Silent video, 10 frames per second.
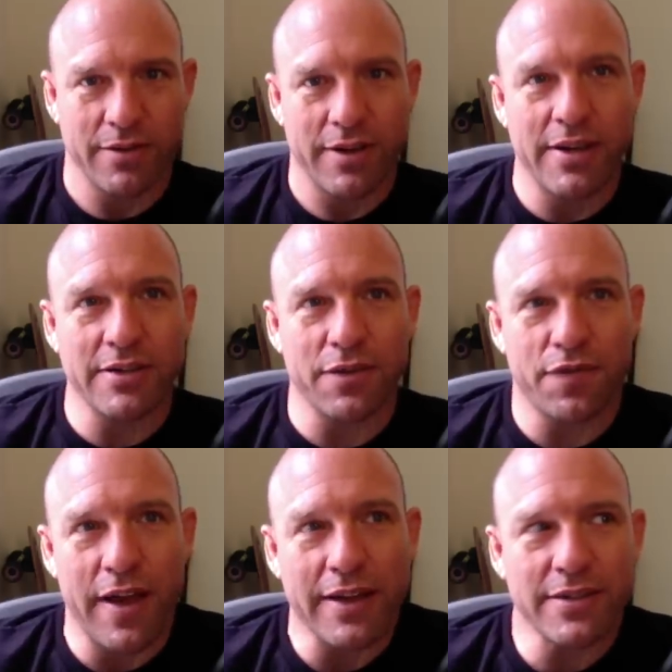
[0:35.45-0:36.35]
He's a
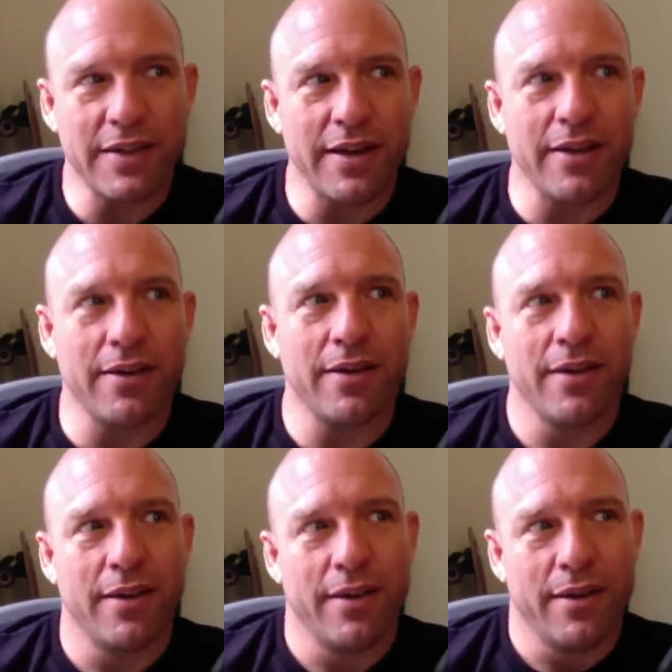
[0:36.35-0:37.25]
fascinating
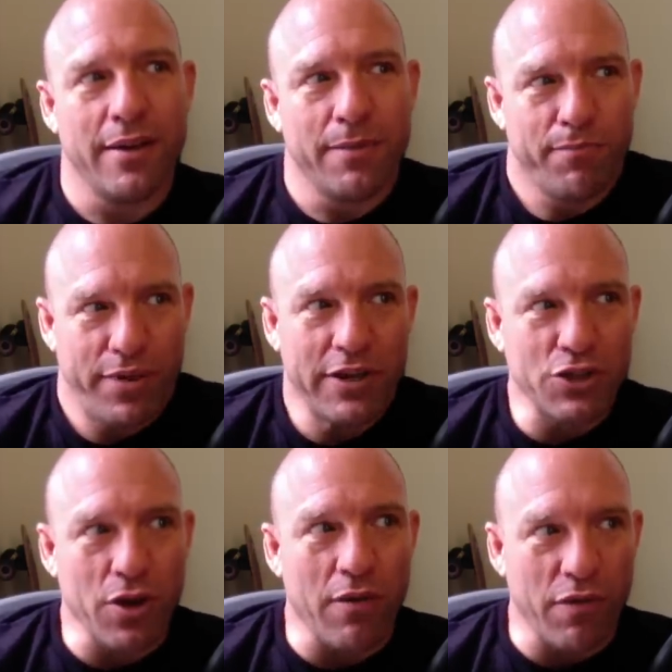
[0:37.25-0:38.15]

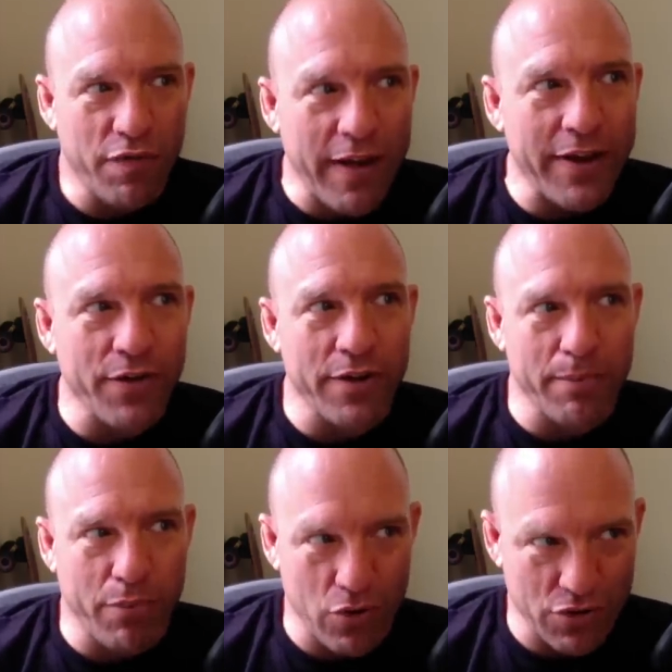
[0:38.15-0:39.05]
picture of a fighter and a
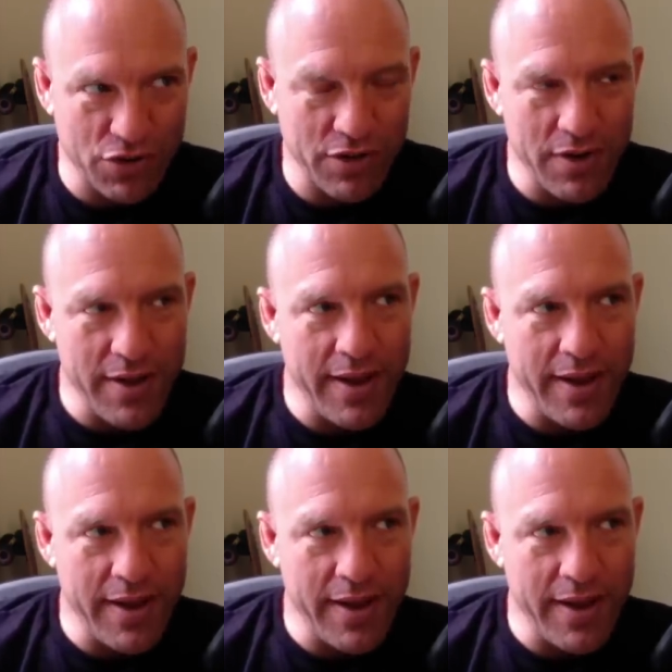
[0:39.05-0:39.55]
person.